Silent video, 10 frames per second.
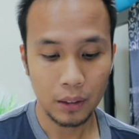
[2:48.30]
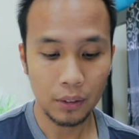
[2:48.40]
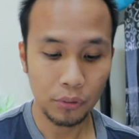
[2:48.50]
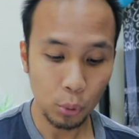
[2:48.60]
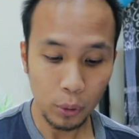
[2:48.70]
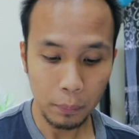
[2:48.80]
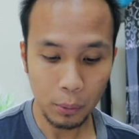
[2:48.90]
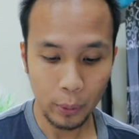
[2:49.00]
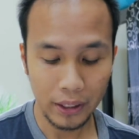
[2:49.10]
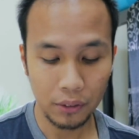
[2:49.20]
If you will be
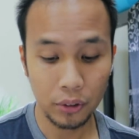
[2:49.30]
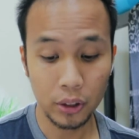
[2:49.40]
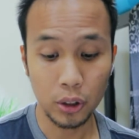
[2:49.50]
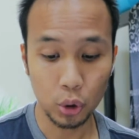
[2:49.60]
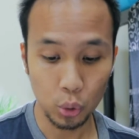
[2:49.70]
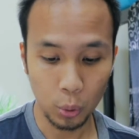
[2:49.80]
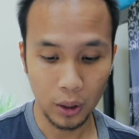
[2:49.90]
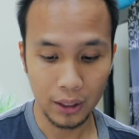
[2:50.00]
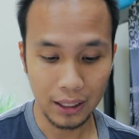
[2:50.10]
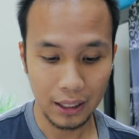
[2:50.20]
waiting for the new
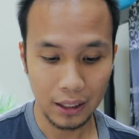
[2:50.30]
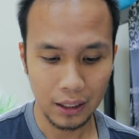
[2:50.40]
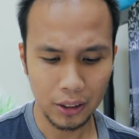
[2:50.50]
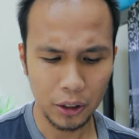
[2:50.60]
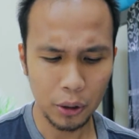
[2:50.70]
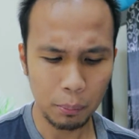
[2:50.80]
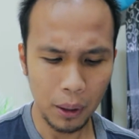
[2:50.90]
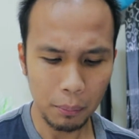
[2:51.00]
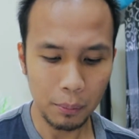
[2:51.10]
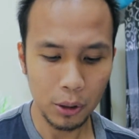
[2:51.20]
one, then you're
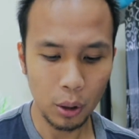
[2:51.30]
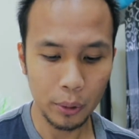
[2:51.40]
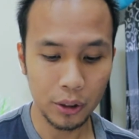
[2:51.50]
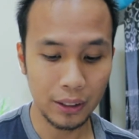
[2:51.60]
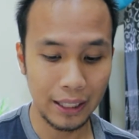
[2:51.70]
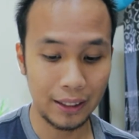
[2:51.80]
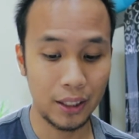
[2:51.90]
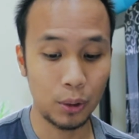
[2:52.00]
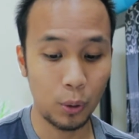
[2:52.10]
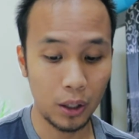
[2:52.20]
probably going to get
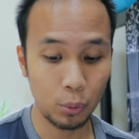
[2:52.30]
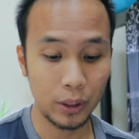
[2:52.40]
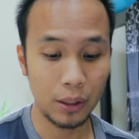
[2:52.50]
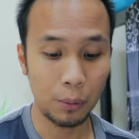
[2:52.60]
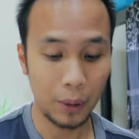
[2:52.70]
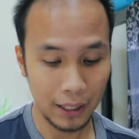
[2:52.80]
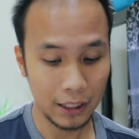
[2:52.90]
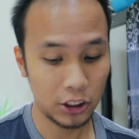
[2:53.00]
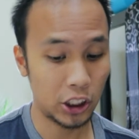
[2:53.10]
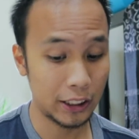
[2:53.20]
the one with the
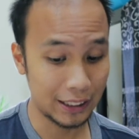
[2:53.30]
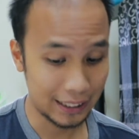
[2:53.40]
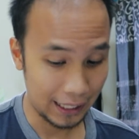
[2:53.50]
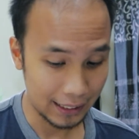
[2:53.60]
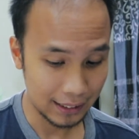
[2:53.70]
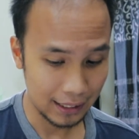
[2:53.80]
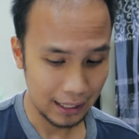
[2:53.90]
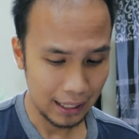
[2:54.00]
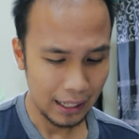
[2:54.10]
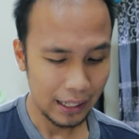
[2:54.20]
wireless charging case
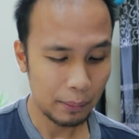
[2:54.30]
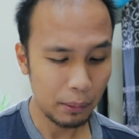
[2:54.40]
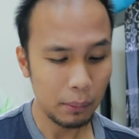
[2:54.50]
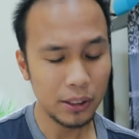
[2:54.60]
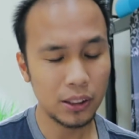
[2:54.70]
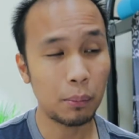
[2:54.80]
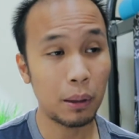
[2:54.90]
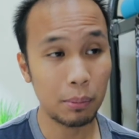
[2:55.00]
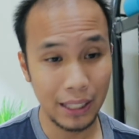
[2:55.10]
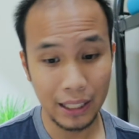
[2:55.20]
and maybe some
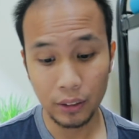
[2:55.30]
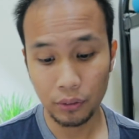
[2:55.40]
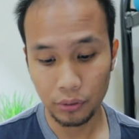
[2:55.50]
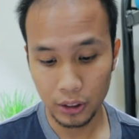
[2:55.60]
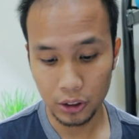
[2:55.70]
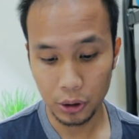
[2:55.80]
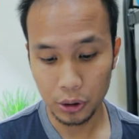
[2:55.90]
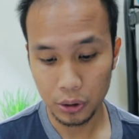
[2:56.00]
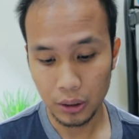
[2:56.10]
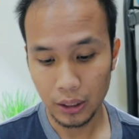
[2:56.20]
updated
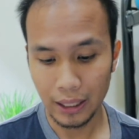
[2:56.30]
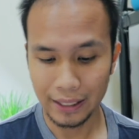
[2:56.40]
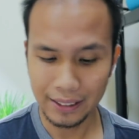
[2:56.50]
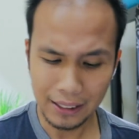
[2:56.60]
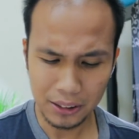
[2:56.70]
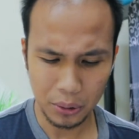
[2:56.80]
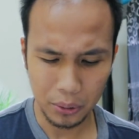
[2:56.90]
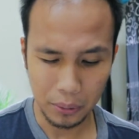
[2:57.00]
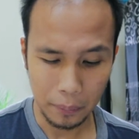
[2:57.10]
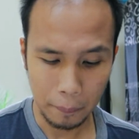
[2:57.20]
features. And that's
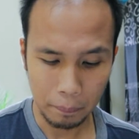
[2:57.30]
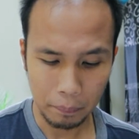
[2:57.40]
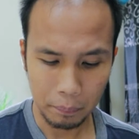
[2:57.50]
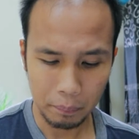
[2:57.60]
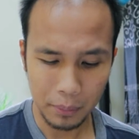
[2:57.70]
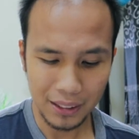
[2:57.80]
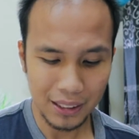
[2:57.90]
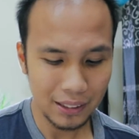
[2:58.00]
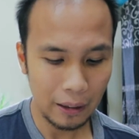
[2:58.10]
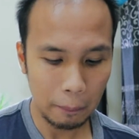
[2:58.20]
good. But
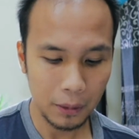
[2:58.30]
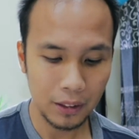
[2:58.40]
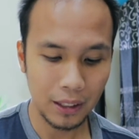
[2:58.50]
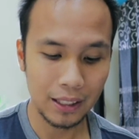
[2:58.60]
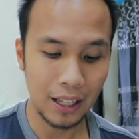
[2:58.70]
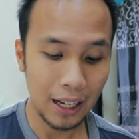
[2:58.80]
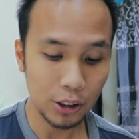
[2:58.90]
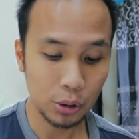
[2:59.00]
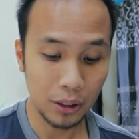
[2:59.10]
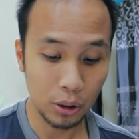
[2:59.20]
this AirPod can
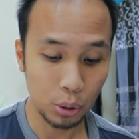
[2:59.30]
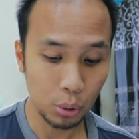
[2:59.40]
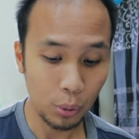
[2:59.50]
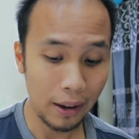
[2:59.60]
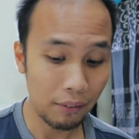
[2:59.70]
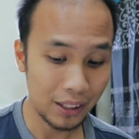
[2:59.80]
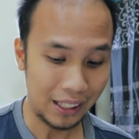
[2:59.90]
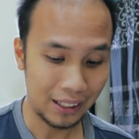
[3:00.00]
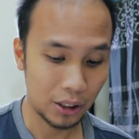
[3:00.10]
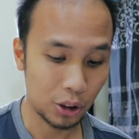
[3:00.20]
actually do
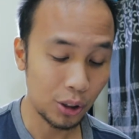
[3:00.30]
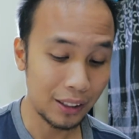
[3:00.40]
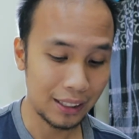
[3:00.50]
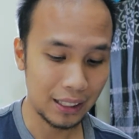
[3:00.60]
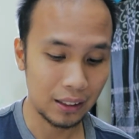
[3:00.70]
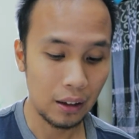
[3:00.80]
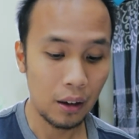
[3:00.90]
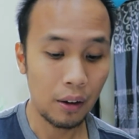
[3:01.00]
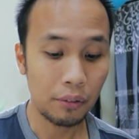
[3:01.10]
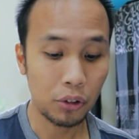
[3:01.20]
everything that you'll need
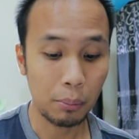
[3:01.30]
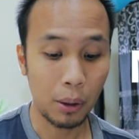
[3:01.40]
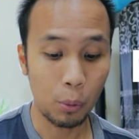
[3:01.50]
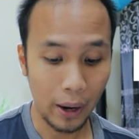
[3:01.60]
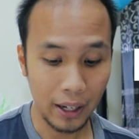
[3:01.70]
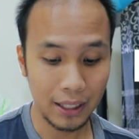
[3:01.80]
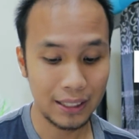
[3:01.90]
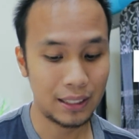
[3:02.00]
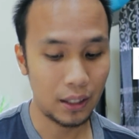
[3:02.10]
from a wireless